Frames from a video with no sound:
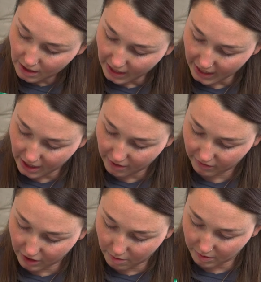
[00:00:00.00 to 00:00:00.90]
I
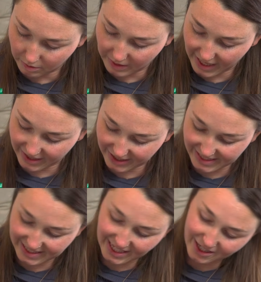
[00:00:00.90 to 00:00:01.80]
have GoPro
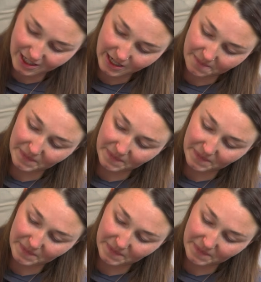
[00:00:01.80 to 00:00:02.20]
batteries here,